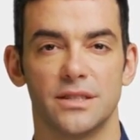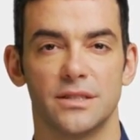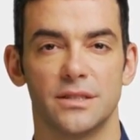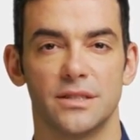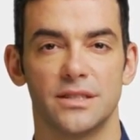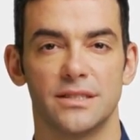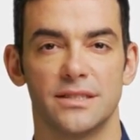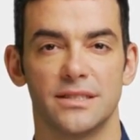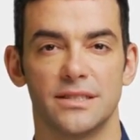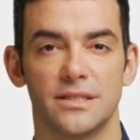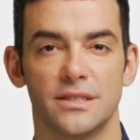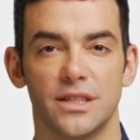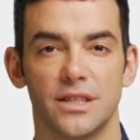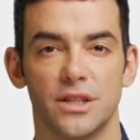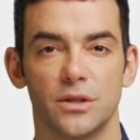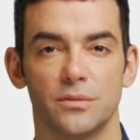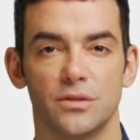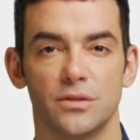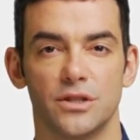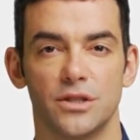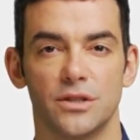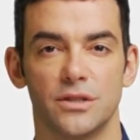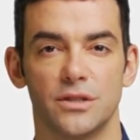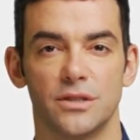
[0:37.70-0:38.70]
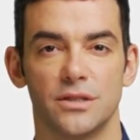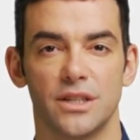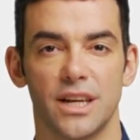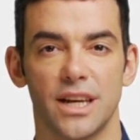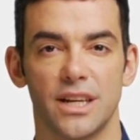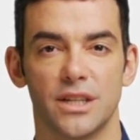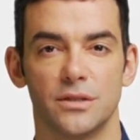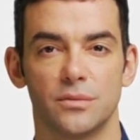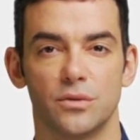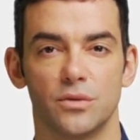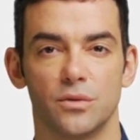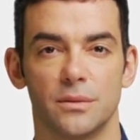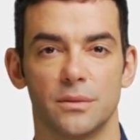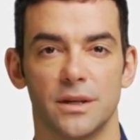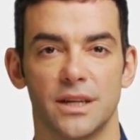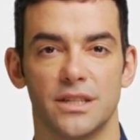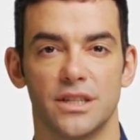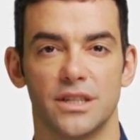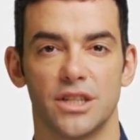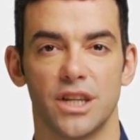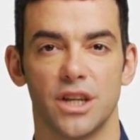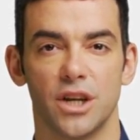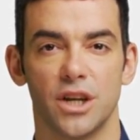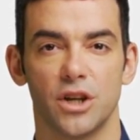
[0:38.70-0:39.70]
This is the official site for
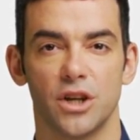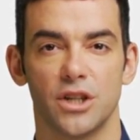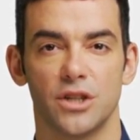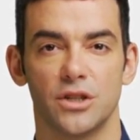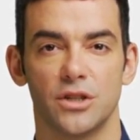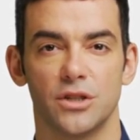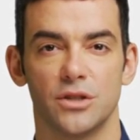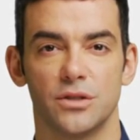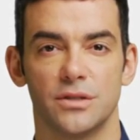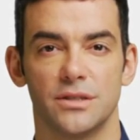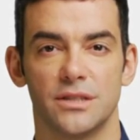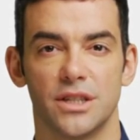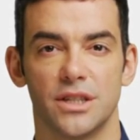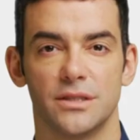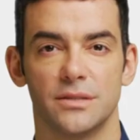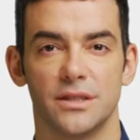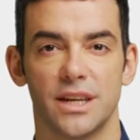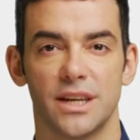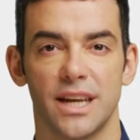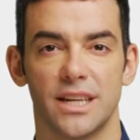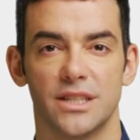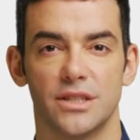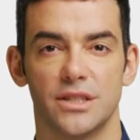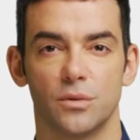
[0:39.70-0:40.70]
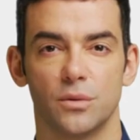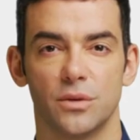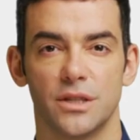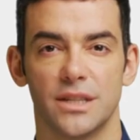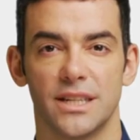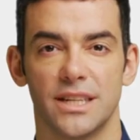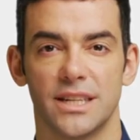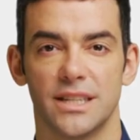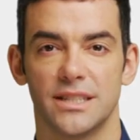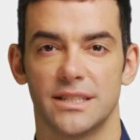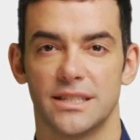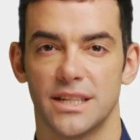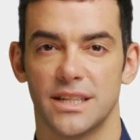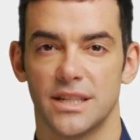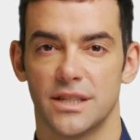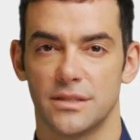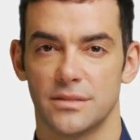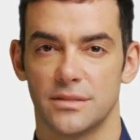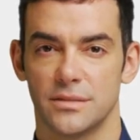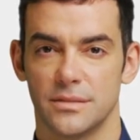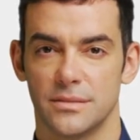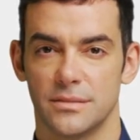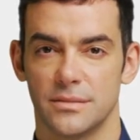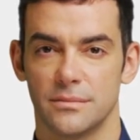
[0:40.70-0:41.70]
managing all your SunPass-related
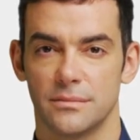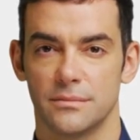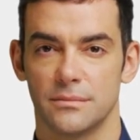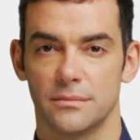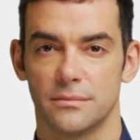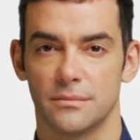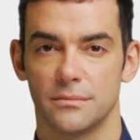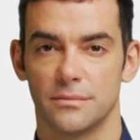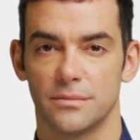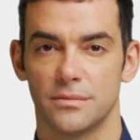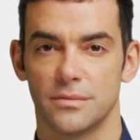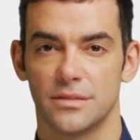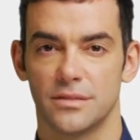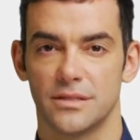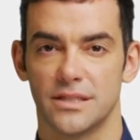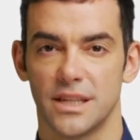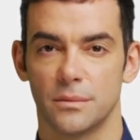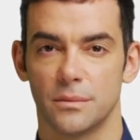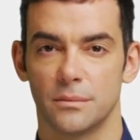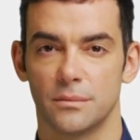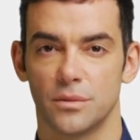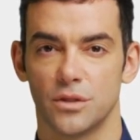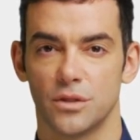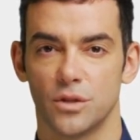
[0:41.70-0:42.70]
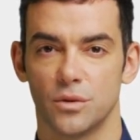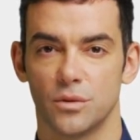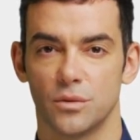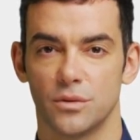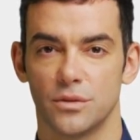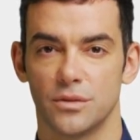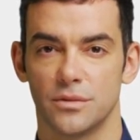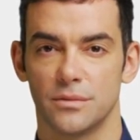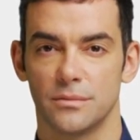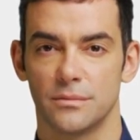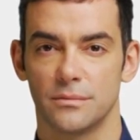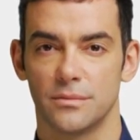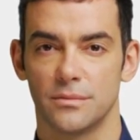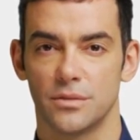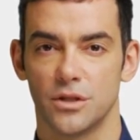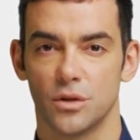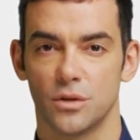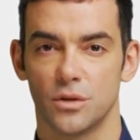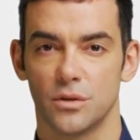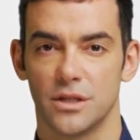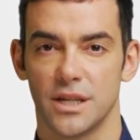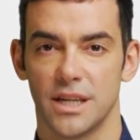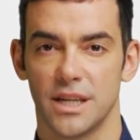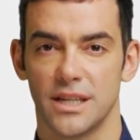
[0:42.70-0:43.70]
needs. Step 2.
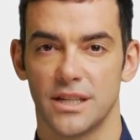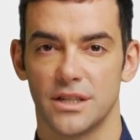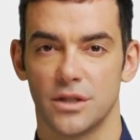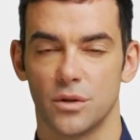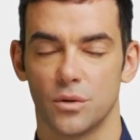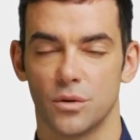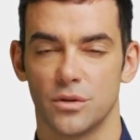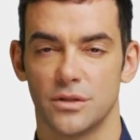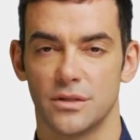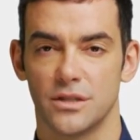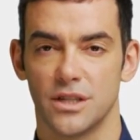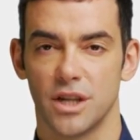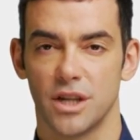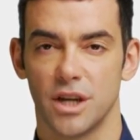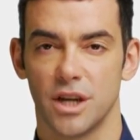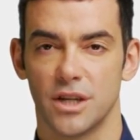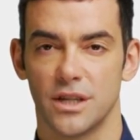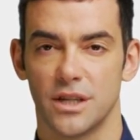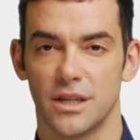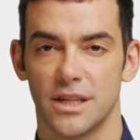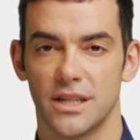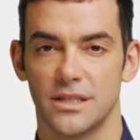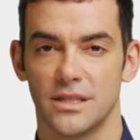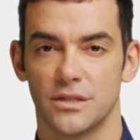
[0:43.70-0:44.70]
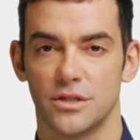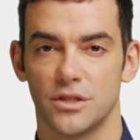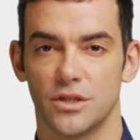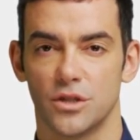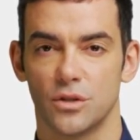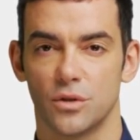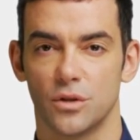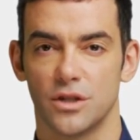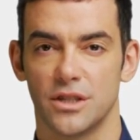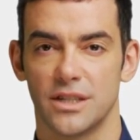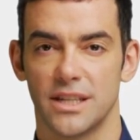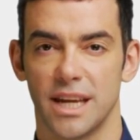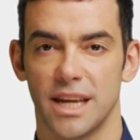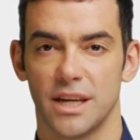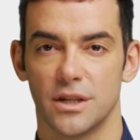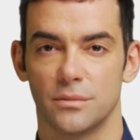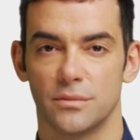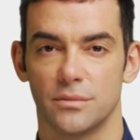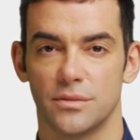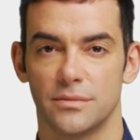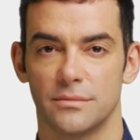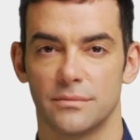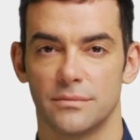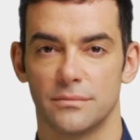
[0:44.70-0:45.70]
Create or log into your
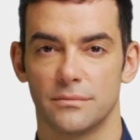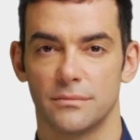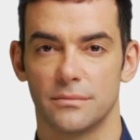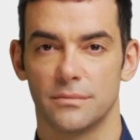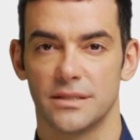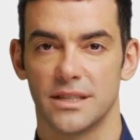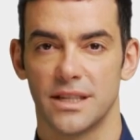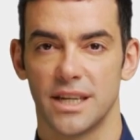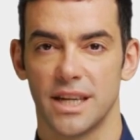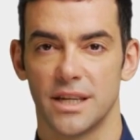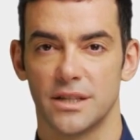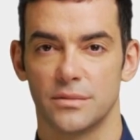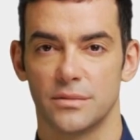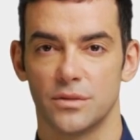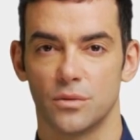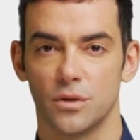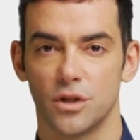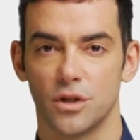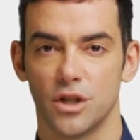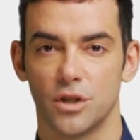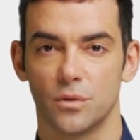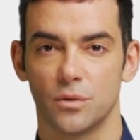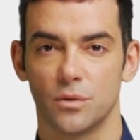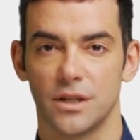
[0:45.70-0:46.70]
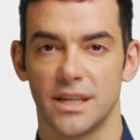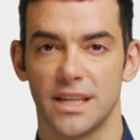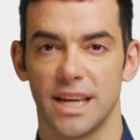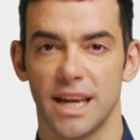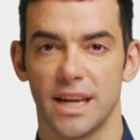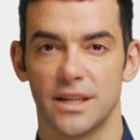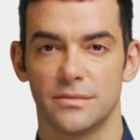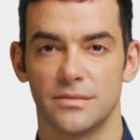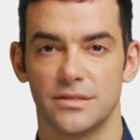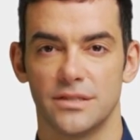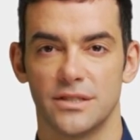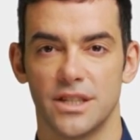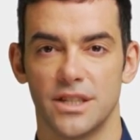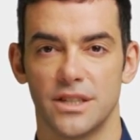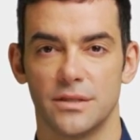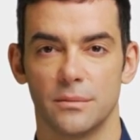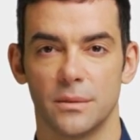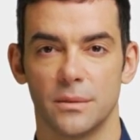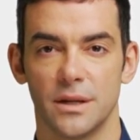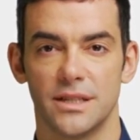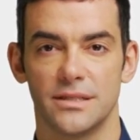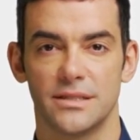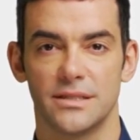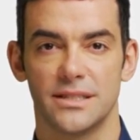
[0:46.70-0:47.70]
account. If you already have a
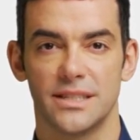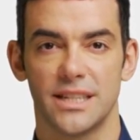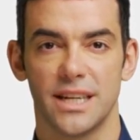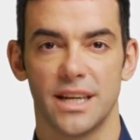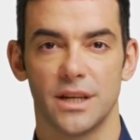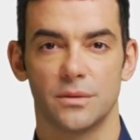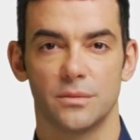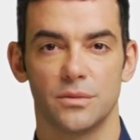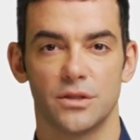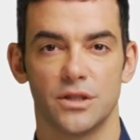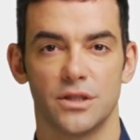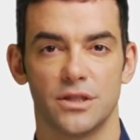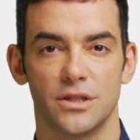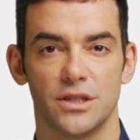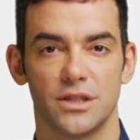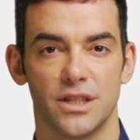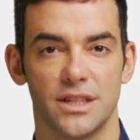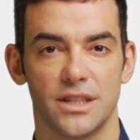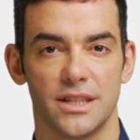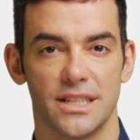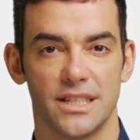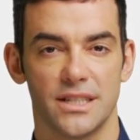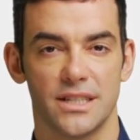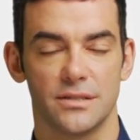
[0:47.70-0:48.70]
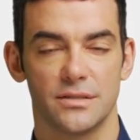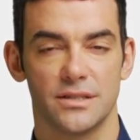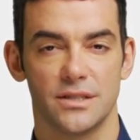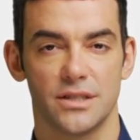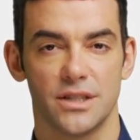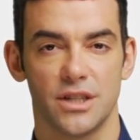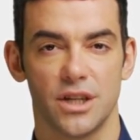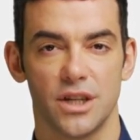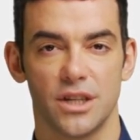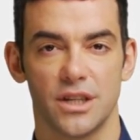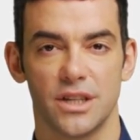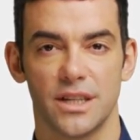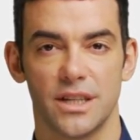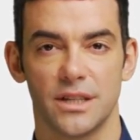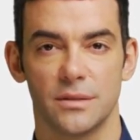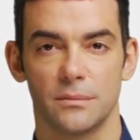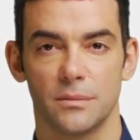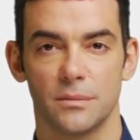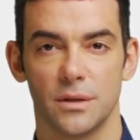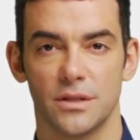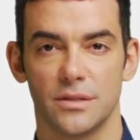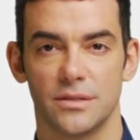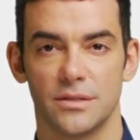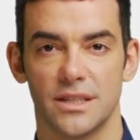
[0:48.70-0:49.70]
SunPass account, click the
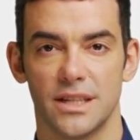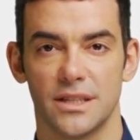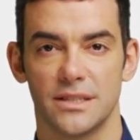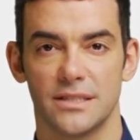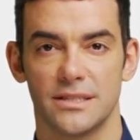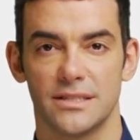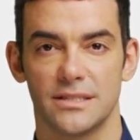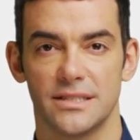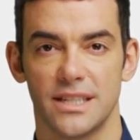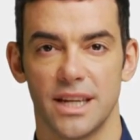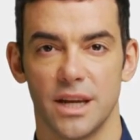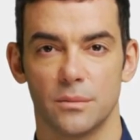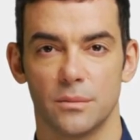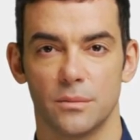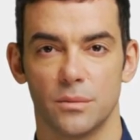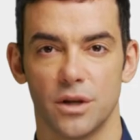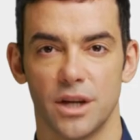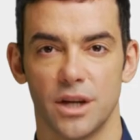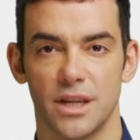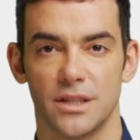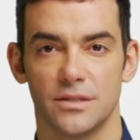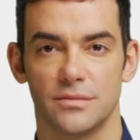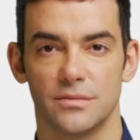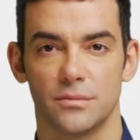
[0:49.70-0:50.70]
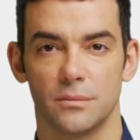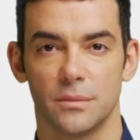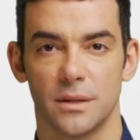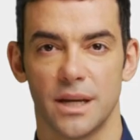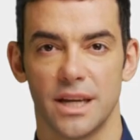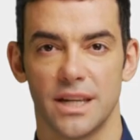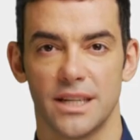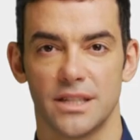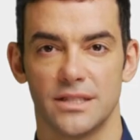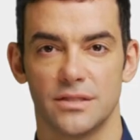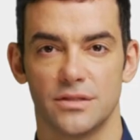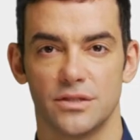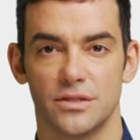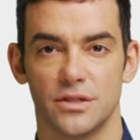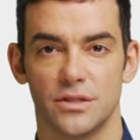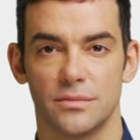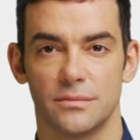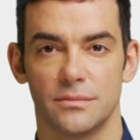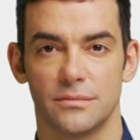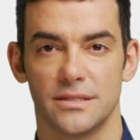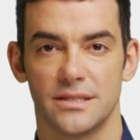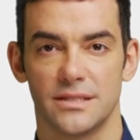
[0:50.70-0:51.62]
Login button at the top right of the page.